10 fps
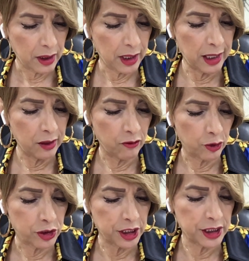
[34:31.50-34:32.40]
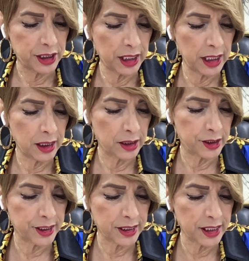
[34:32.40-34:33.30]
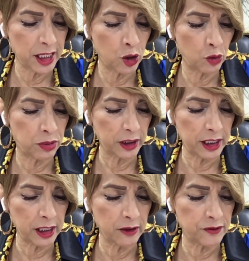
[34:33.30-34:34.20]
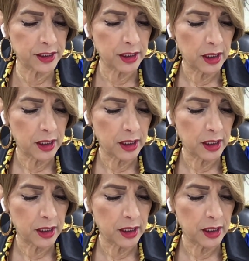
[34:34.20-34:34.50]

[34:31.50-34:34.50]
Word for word: and verse 16, it says, He who believes